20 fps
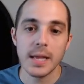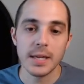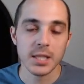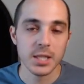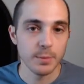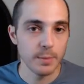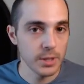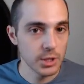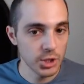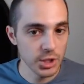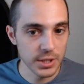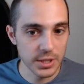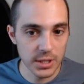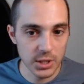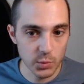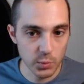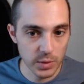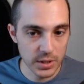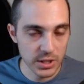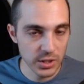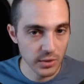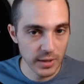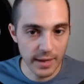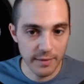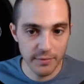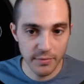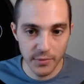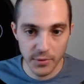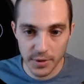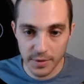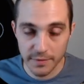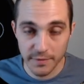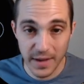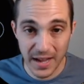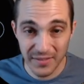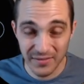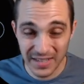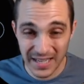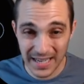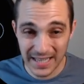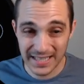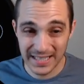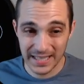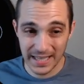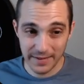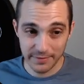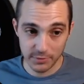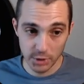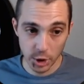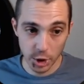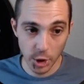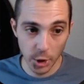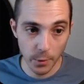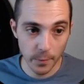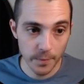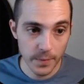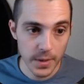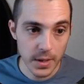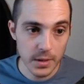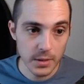especially since we still have 35 days left to go.